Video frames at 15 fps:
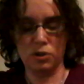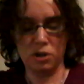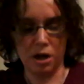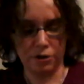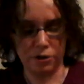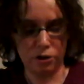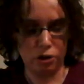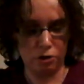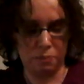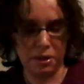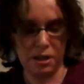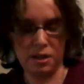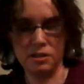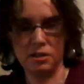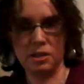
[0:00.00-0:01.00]
a Doctor Who
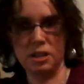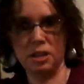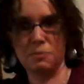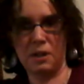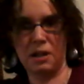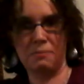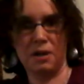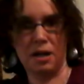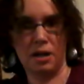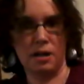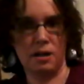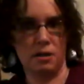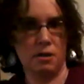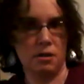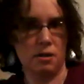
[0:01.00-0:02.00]
piece. This has been
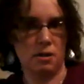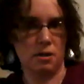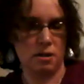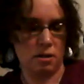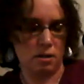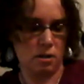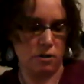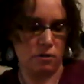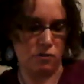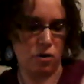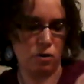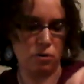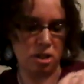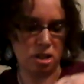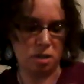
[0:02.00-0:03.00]
my
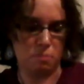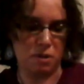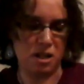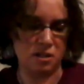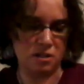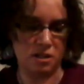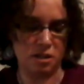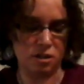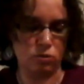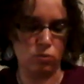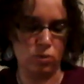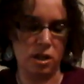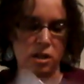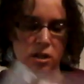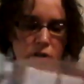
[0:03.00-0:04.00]
focus piece this
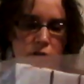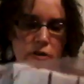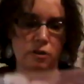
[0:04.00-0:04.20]
week